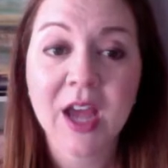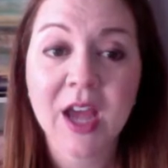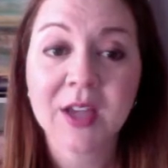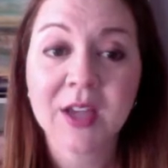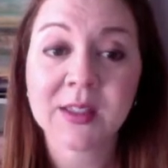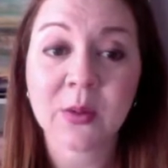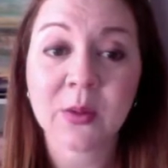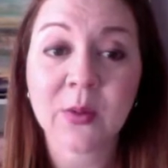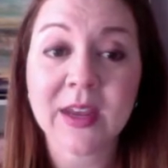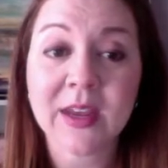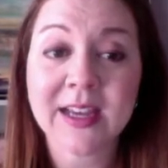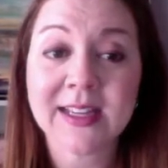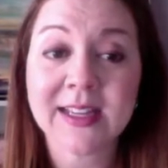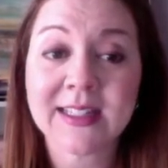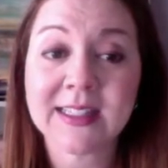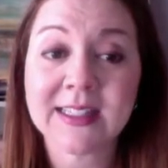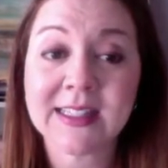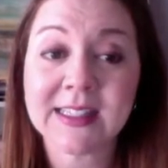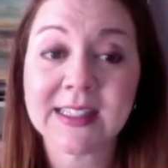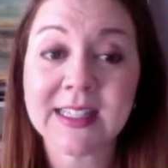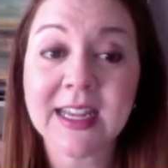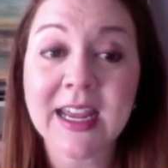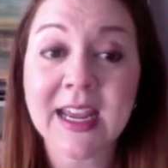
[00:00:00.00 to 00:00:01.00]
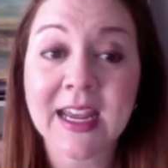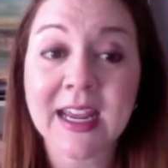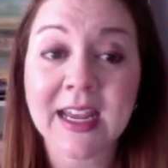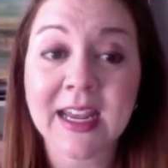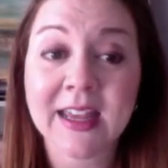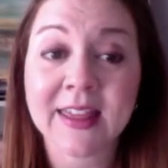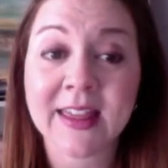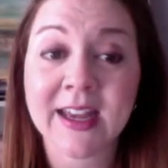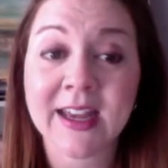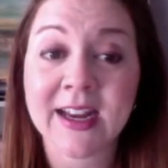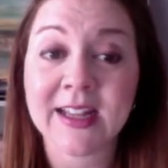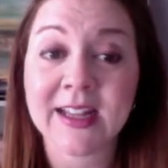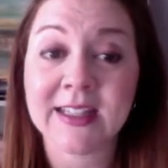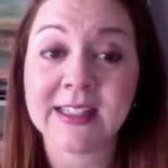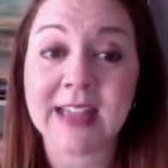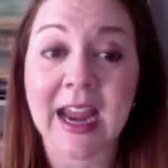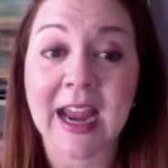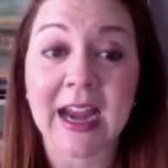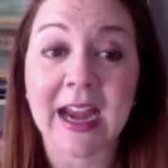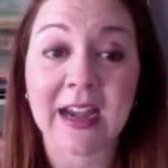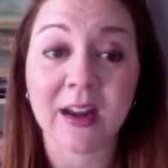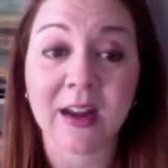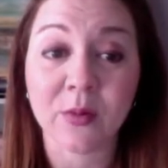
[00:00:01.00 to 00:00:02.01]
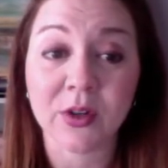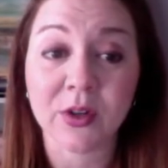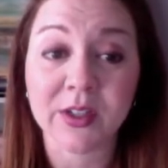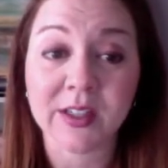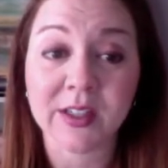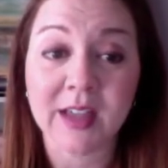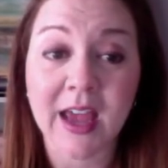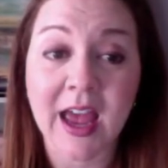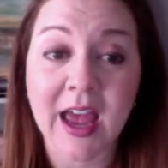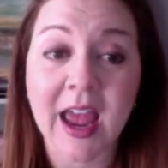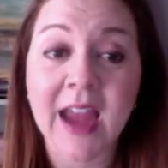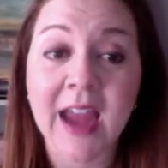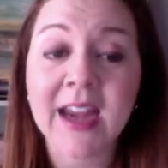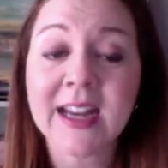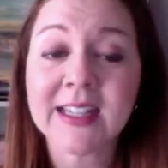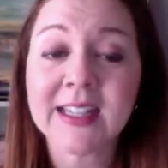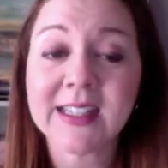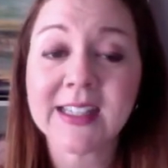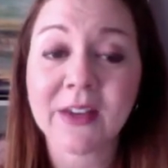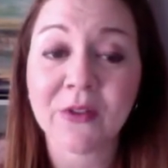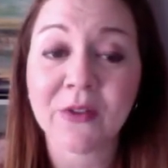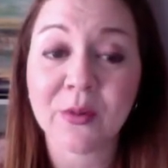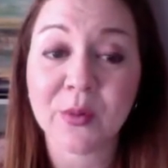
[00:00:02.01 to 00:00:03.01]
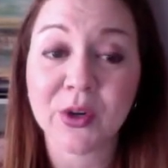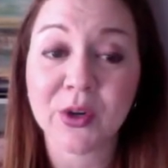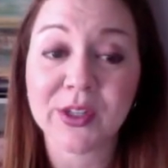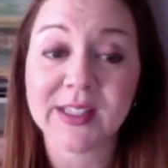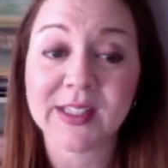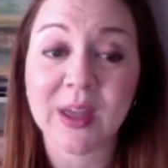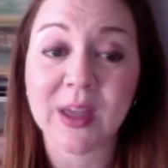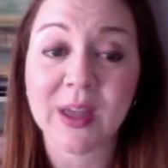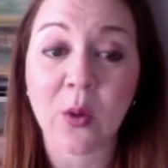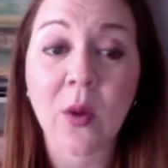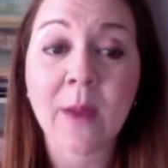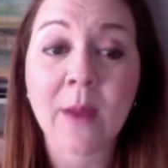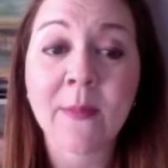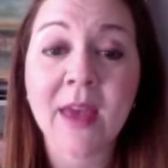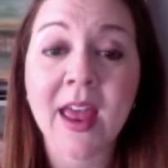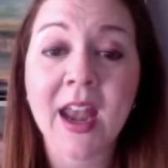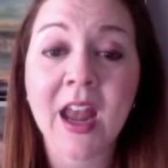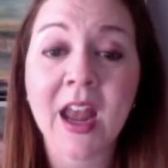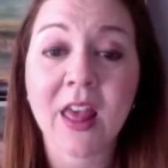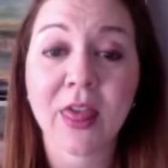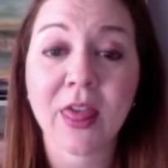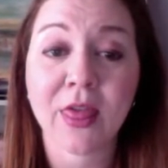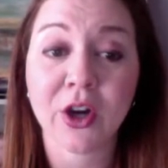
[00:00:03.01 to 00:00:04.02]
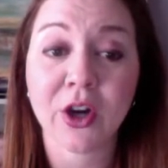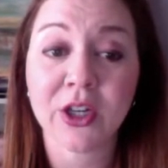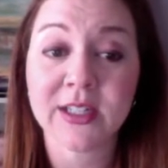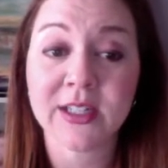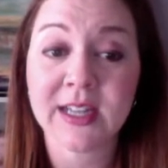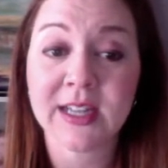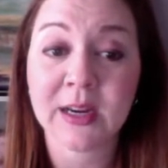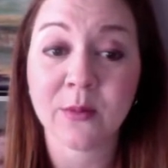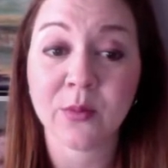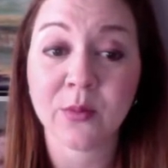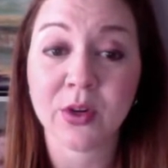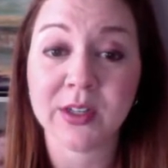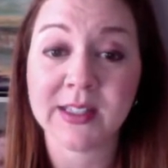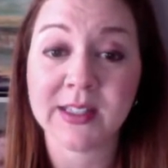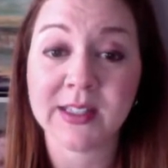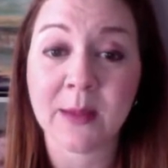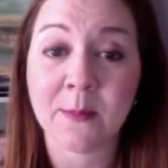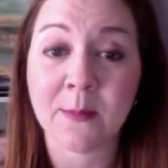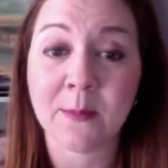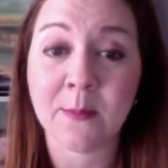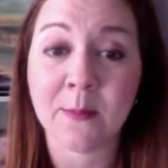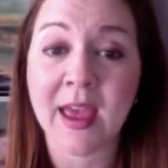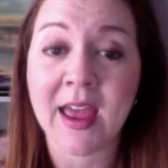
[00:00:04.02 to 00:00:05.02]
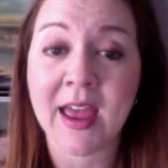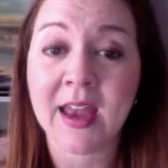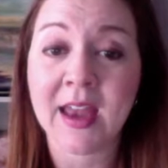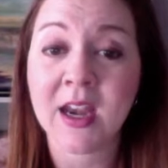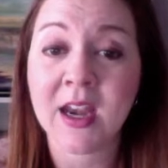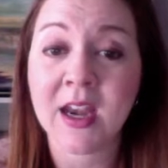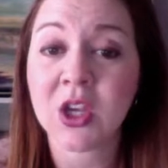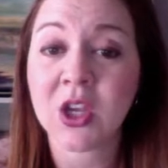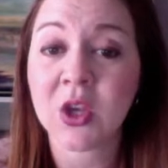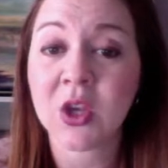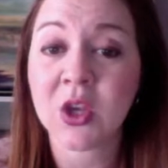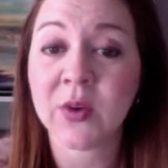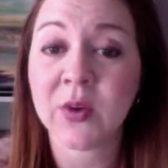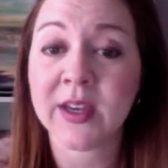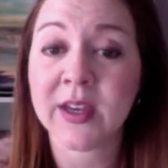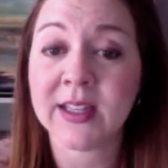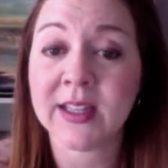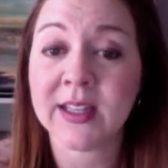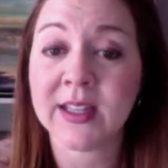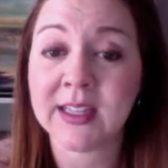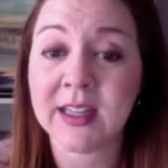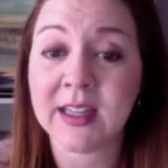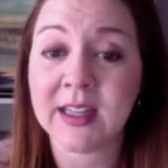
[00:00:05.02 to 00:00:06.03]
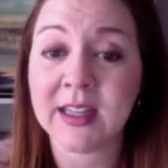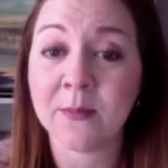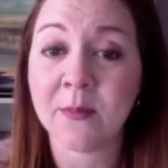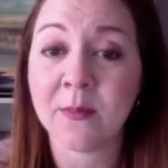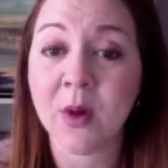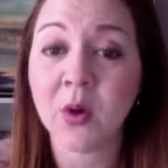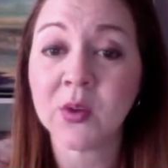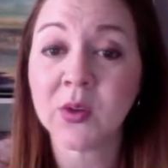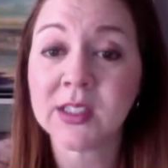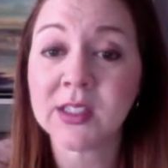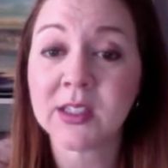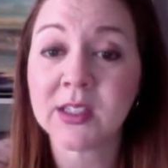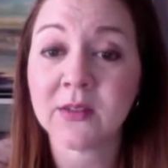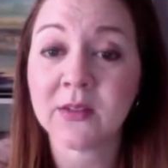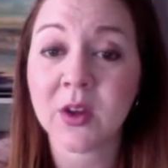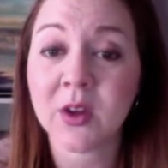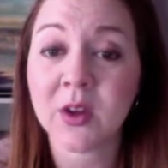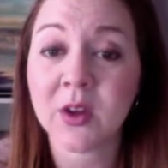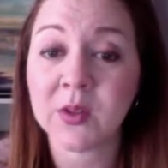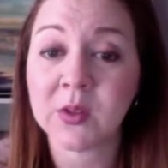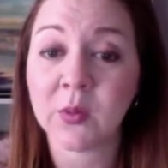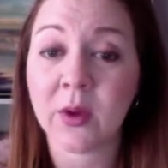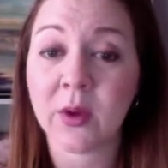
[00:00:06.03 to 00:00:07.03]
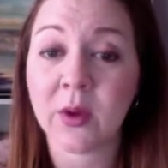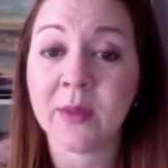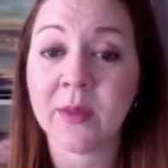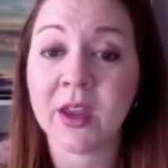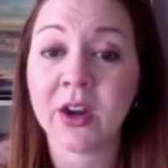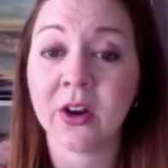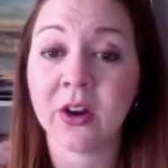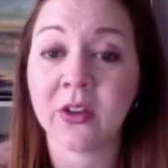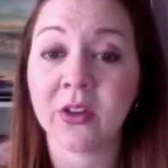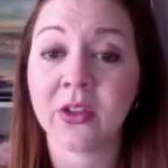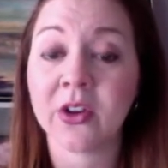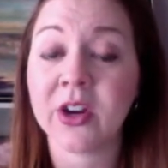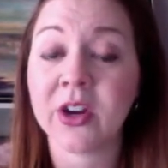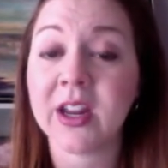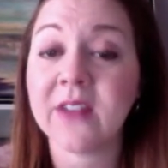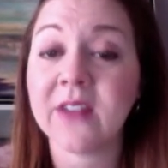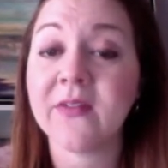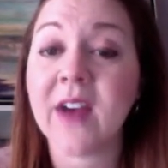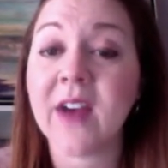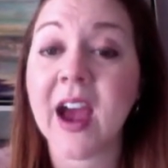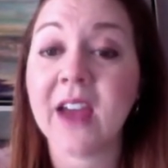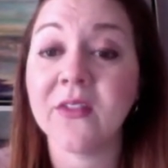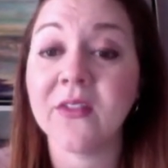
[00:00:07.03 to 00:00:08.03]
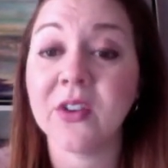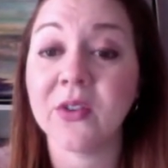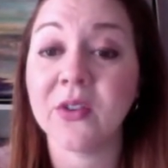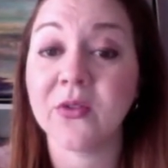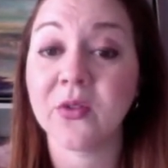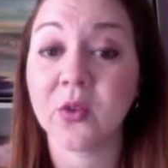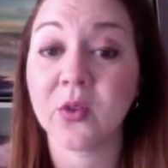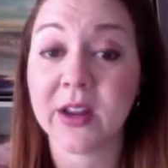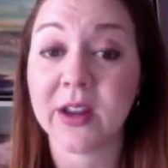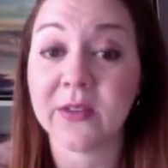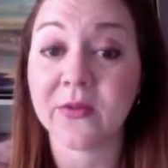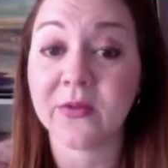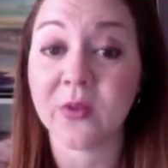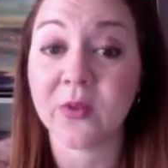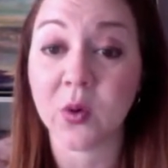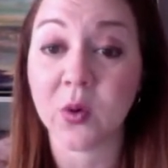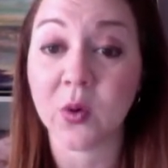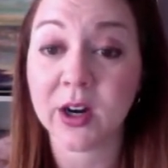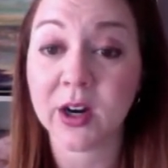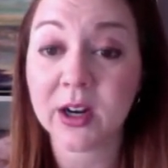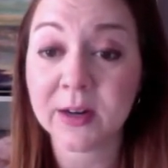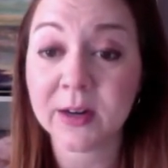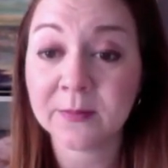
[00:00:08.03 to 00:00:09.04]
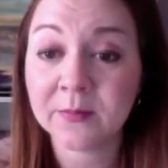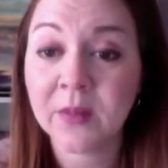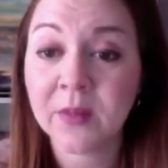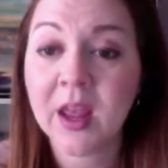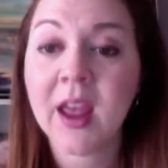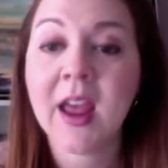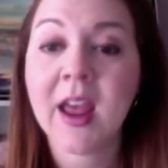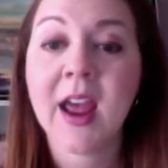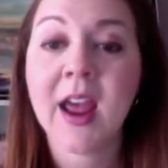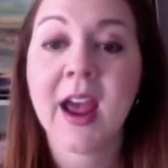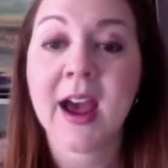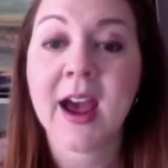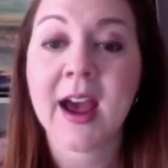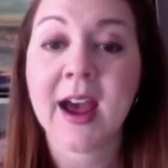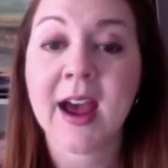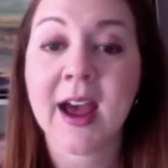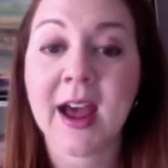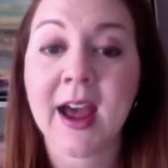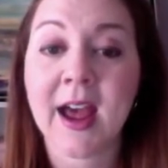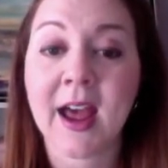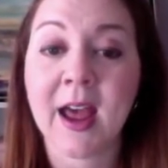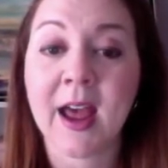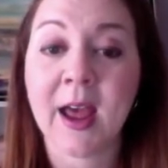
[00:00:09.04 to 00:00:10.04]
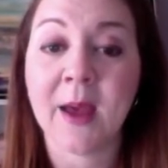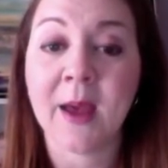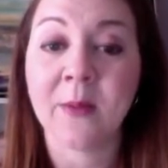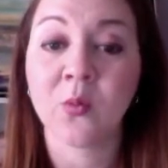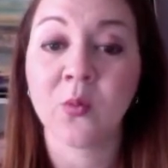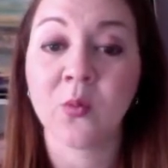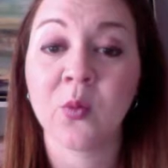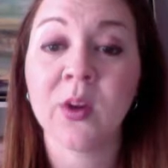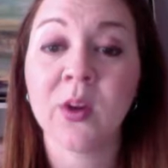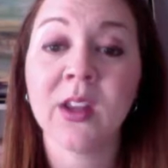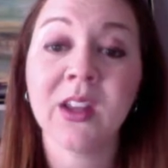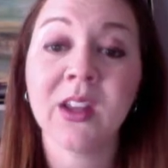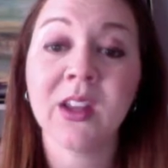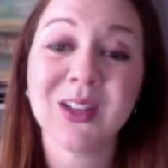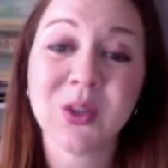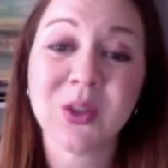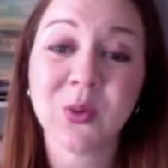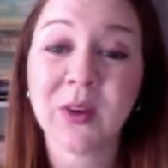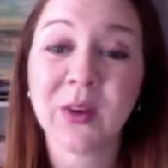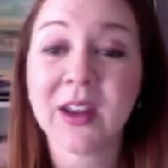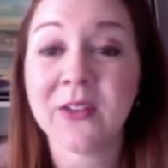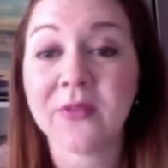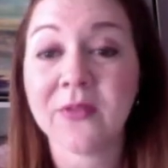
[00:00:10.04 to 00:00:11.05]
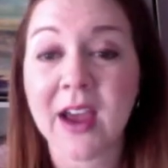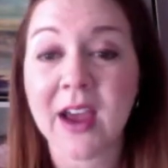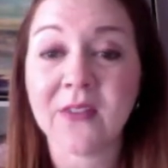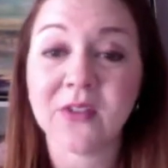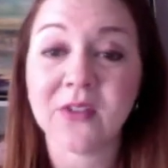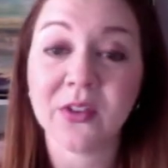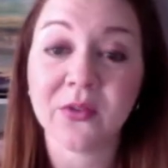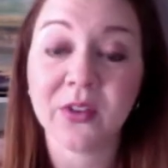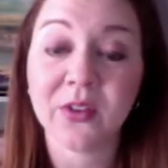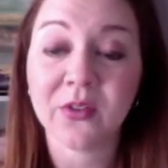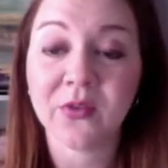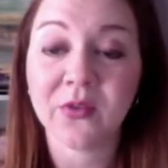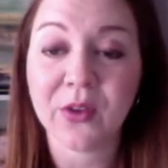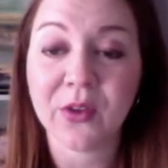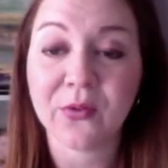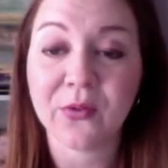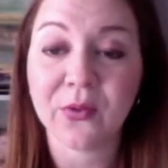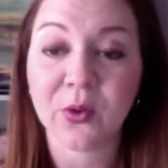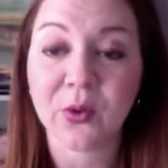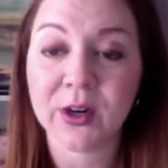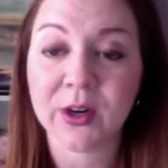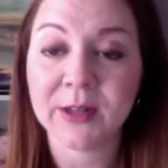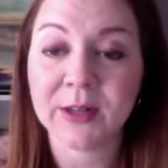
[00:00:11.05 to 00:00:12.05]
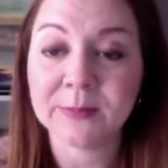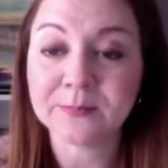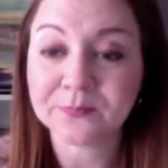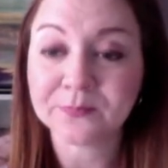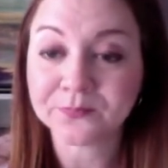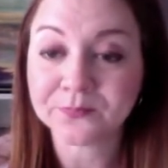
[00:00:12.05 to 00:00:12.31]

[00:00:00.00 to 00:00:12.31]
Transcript: So we can see that it's eighty percent, eighty-seven percent women, thirteen percent men. You can see that most of those women are thirty-five to forty-four, um, really twenty-five to fifty-four.